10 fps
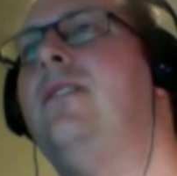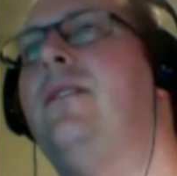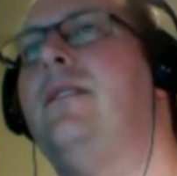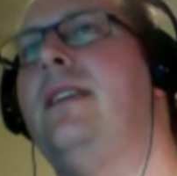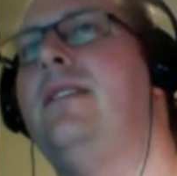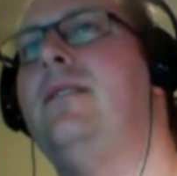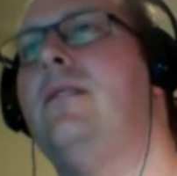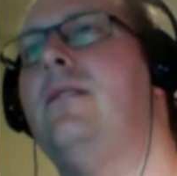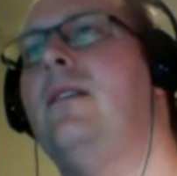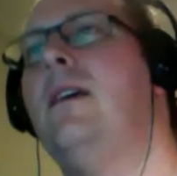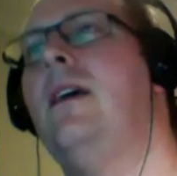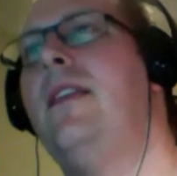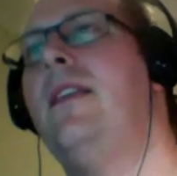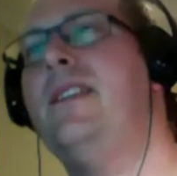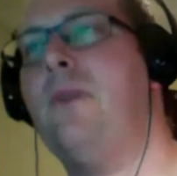these
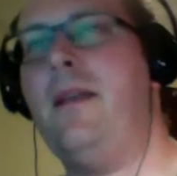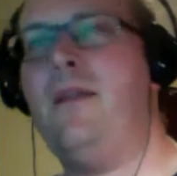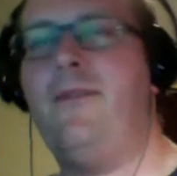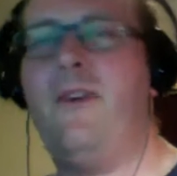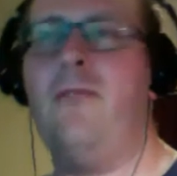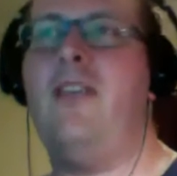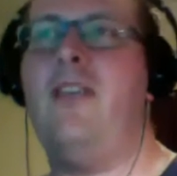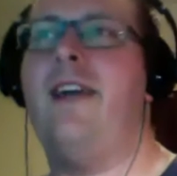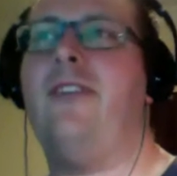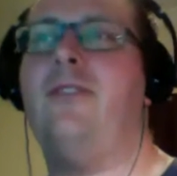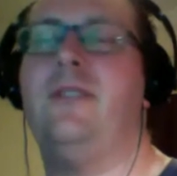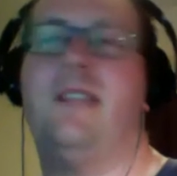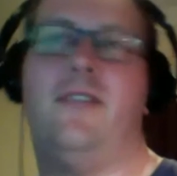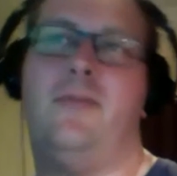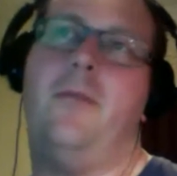3 phone manufacturers,
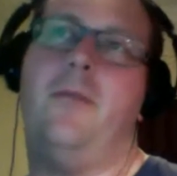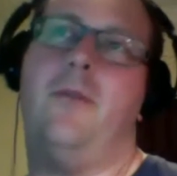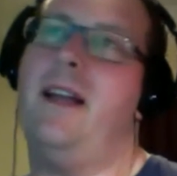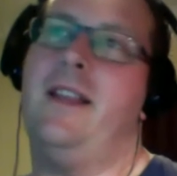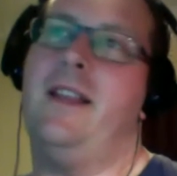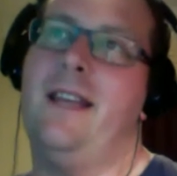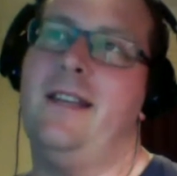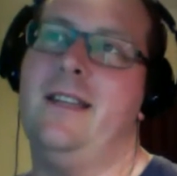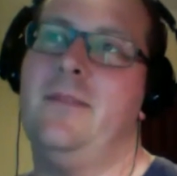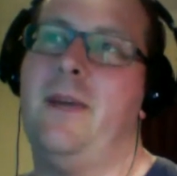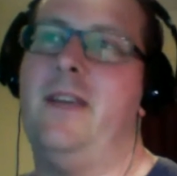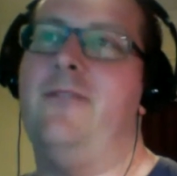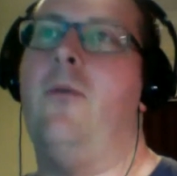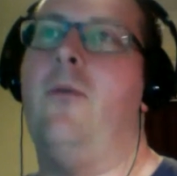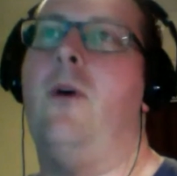they've been operating in the Indian space
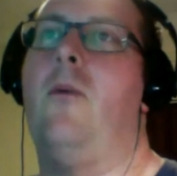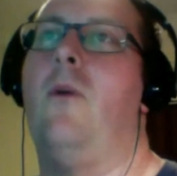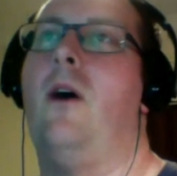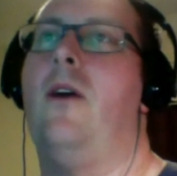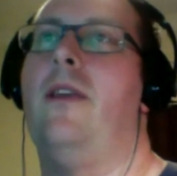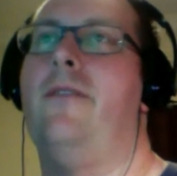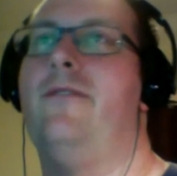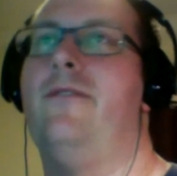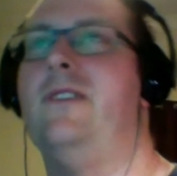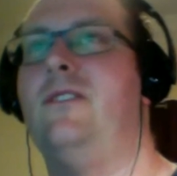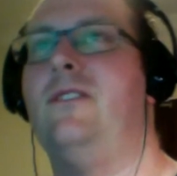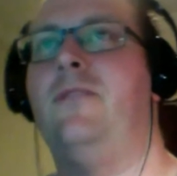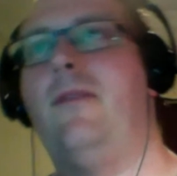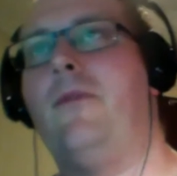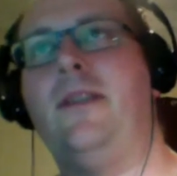for quite a while. They've just sort of
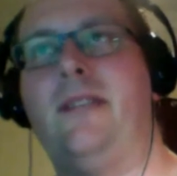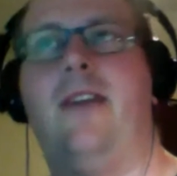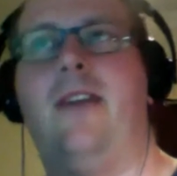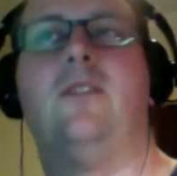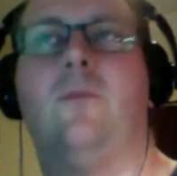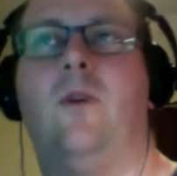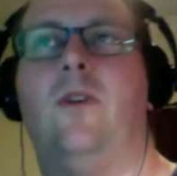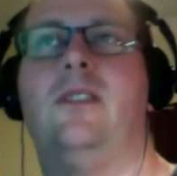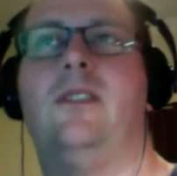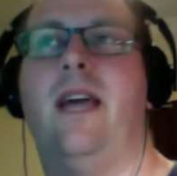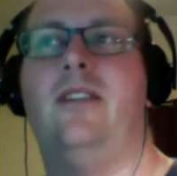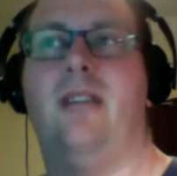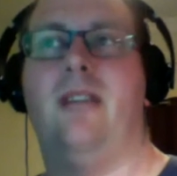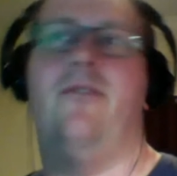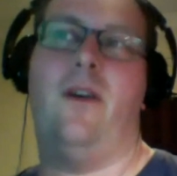been thrust out onto the world
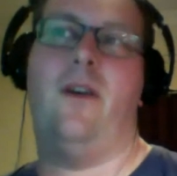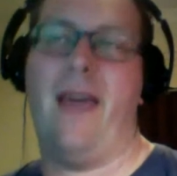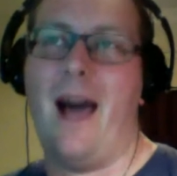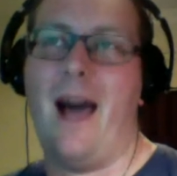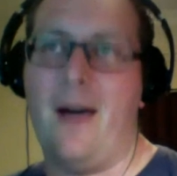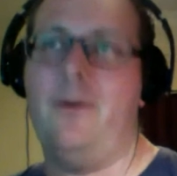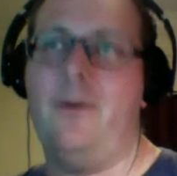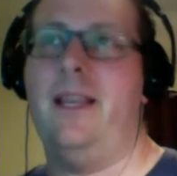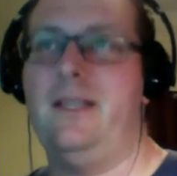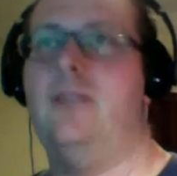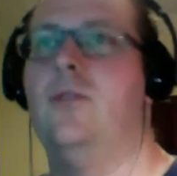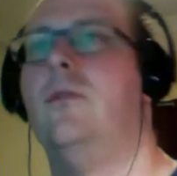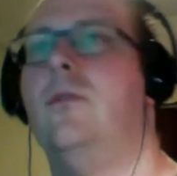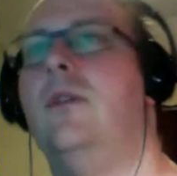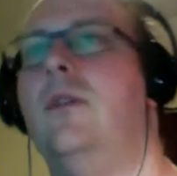stage, even though they are really
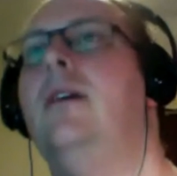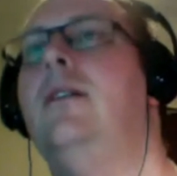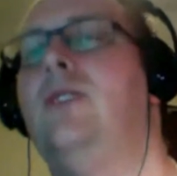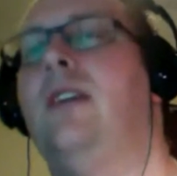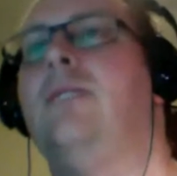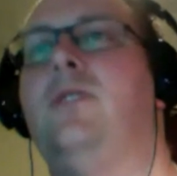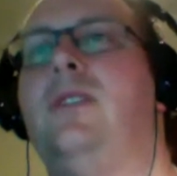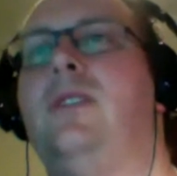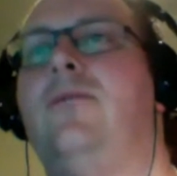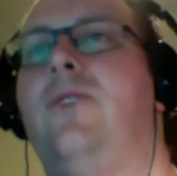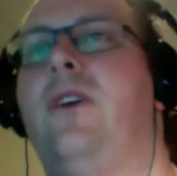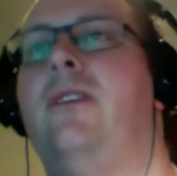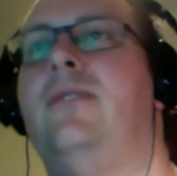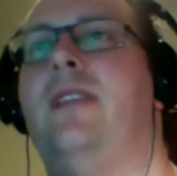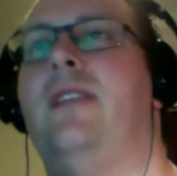still just producing
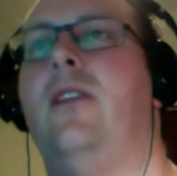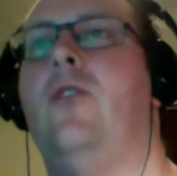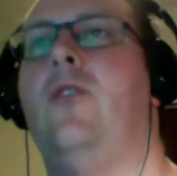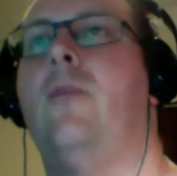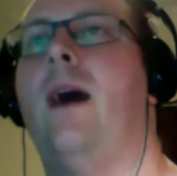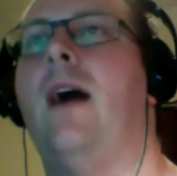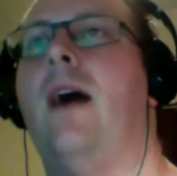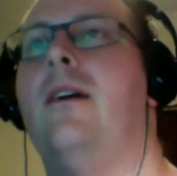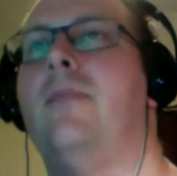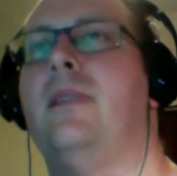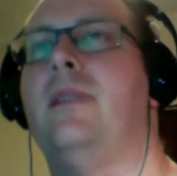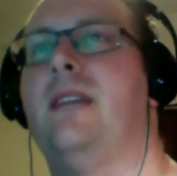phones for their local market. But